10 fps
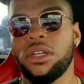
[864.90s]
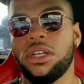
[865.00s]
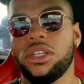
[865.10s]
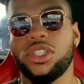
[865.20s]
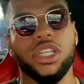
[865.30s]

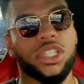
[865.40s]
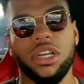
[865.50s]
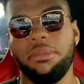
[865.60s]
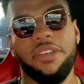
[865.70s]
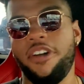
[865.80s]
She's going to
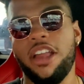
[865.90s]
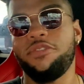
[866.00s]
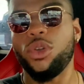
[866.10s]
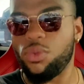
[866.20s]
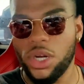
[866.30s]
be fighting
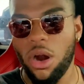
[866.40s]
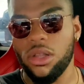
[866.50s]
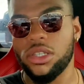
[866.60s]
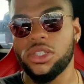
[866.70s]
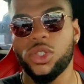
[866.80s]
for you
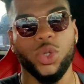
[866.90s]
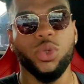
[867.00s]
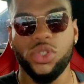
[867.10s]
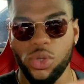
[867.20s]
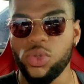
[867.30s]
regardless. So you
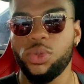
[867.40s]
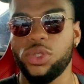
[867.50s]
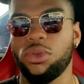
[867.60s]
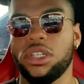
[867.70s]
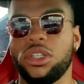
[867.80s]
choose what you
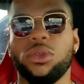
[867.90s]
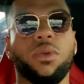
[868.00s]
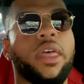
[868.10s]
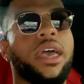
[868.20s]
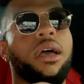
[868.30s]
want to do.
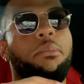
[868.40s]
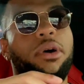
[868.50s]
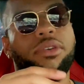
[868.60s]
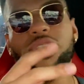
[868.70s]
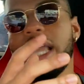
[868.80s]

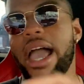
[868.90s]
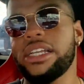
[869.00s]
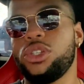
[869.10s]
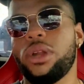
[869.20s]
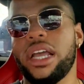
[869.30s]
But if she
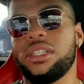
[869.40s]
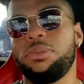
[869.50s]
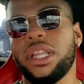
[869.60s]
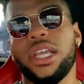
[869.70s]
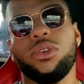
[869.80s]
asks you that, just
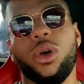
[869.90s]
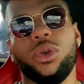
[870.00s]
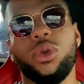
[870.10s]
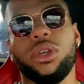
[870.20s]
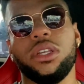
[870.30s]
be like, you know,
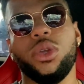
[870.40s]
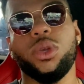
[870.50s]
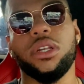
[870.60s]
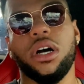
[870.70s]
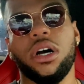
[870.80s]

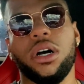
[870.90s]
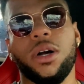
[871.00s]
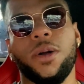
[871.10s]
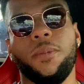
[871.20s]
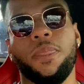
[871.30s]

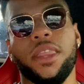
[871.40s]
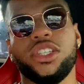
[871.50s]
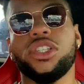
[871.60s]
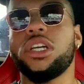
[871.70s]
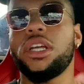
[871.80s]

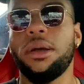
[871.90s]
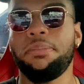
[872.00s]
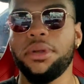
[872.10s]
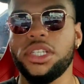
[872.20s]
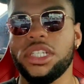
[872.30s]
she's going to
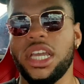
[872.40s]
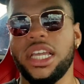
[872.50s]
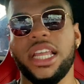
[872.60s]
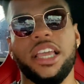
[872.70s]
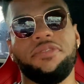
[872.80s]

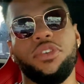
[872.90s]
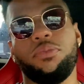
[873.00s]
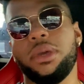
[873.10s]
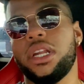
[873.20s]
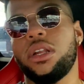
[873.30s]
appreciate if you've
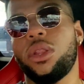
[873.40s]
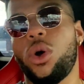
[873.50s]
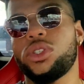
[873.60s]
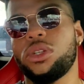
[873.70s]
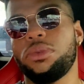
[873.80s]
been in a
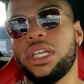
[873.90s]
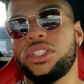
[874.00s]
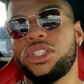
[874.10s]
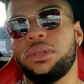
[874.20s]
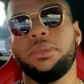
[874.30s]
long-term
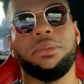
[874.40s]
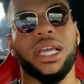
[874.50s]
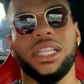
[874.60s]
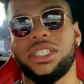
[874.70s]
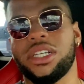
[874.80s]
relationship, maybe
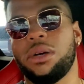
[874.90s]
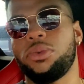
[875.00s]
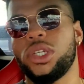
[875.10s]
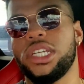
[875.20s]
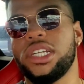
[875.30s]
at least a couple
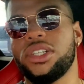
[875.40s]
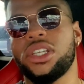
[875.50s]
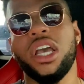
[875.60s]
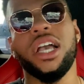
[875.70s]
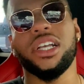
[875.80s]
years,
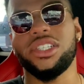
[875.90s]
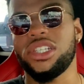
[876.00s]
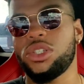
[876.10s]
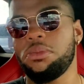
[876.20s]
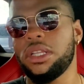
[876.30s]
because then
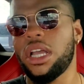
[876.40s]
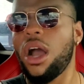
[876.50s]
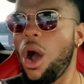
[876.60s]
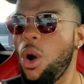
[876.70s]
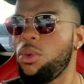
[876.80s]
she'll be like,
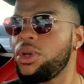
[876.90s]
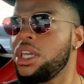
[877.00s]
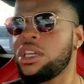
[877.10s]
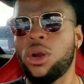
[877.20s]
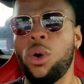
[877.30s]
oh, well, he
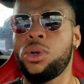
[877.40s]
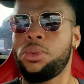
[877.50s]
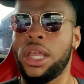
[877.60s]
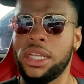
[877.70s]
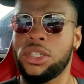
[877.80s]
can hold a
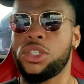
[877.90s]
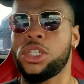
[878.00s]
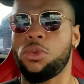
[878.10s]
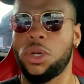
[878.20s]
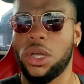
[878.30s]

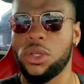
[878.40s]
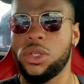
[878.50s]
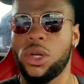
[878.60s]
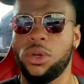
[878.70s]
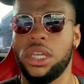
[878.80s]
relationship well. You
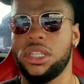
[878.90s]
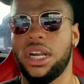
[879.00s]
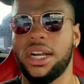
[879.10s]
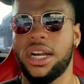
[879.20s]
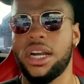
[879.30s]
know, he
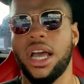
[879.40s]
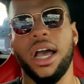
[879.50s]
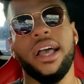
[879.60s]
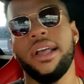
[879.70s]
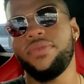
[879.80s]
da-da-da-da.
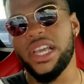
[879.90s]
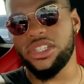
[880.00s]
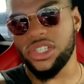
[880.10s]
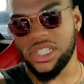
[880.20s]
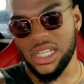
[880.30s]
That's
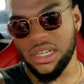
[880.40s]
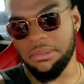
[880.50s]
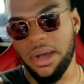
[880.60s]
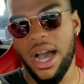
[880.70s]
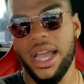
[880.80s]
just in their
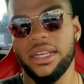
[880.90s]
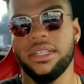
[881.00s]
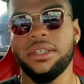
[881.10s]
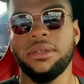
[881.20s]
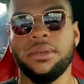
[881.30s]
mind.
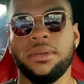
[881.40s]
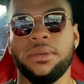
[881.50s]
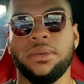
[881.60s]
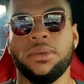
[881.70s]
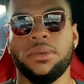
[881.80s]

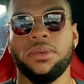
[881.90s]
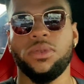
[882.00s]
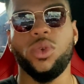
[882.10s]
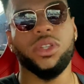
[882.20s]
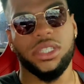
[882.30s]

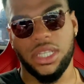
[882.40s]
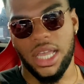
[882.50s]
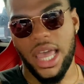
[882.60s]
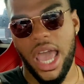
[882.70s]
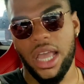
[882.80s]
You can say
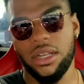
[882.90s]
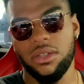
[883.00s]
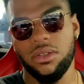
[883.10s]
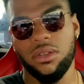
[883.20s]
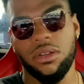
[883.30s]
that,
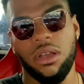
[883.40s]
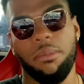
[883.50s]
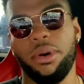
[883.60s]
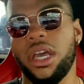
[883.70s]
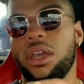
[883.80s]

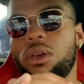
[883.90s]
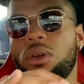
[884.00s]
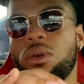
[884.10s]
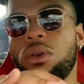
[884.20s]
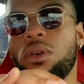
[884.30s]
but
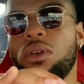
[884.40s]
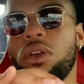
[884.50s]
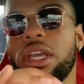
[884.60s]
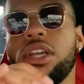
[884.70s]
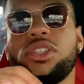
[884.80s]

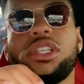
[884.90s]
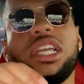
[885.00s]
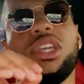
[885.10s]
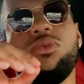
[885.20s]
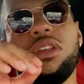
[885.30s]
here's the
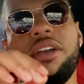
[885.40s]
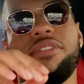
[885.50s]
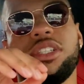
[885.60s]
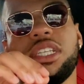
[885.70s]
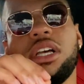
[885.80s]
thing. You
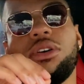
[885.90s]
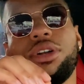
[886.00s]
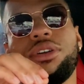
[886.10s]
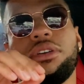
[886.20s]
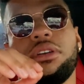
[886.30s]
never tell
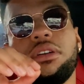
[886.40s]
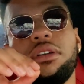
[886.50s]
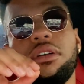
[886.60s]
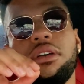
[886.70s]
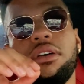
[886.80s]
her
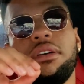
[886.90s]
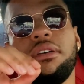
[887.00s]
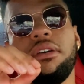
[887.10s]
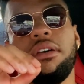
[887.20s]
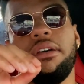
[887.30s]

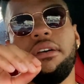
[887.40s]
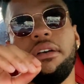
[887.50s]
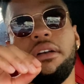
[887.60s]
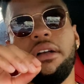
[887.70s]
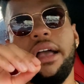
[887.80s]

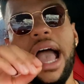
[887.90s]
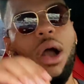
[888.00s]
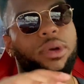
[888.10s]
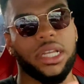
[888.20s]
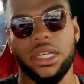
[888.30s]

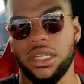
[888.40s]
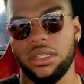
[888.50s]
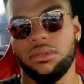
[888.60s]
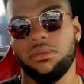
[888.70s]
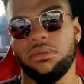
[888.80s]
how it ended.
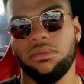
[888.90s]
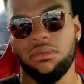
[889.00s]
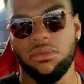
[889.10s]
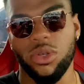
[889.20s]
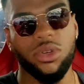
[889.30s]

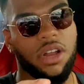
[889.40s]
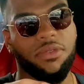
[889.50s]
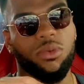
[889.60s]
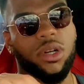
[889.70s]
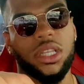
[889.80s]
You never
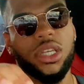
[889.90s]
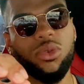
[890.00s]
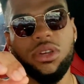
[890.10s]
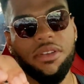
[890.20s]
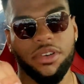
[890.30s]

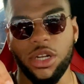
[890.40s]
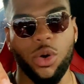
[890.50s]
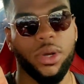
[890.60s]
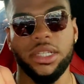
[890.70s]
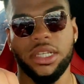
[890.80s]

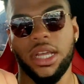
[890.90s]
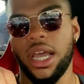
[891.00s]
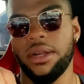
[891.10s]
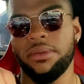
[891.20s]
go into that.